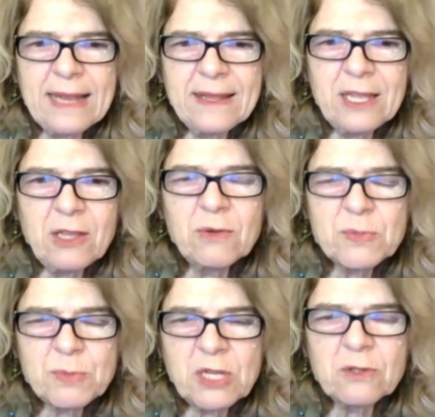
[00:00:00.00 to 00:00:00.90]
And the EU
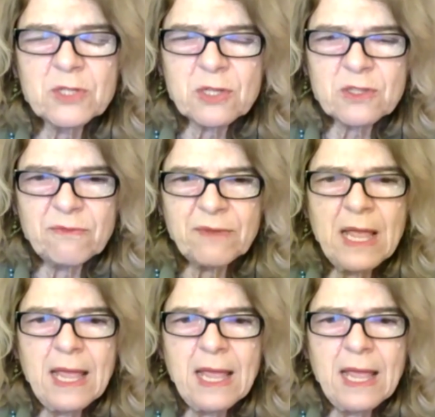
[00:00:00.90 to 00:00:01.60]
is putting all sorts of